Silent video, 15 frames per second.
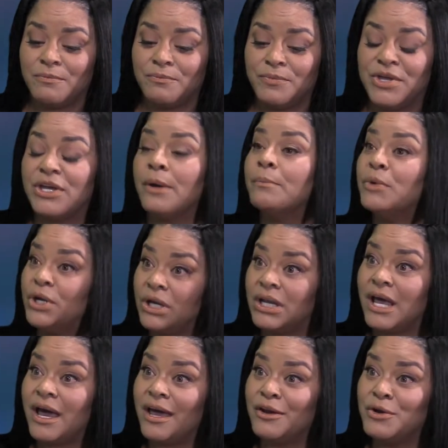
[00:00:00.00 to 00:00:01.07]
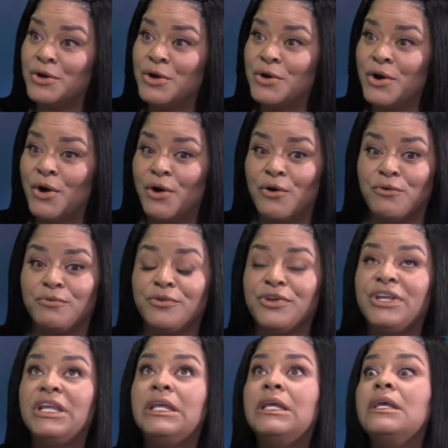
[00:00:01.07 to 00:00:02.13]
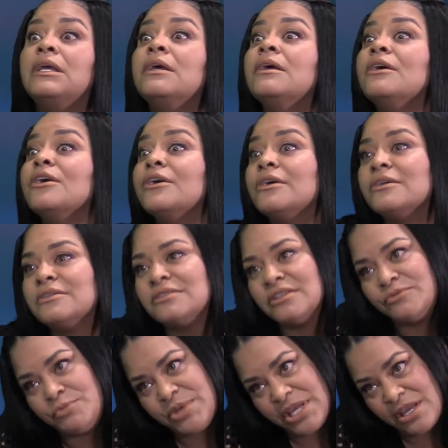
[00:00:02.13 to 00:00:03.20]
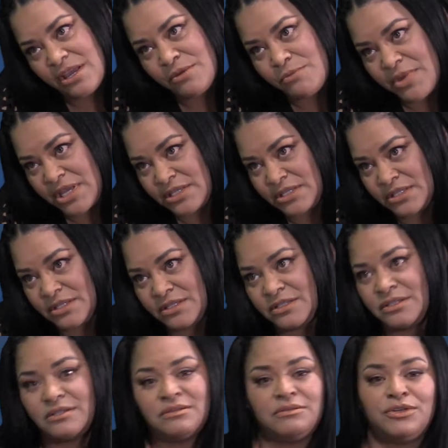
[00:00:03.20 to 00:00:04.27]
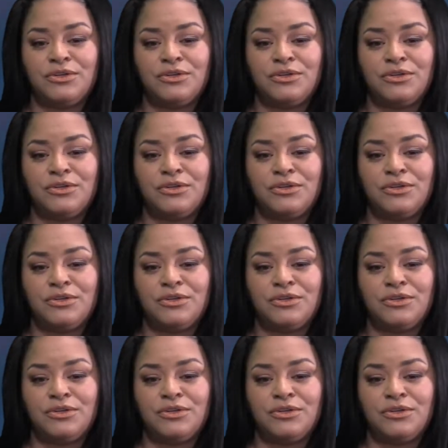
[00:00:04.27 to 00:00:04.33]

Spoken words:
become good at over years of being in business,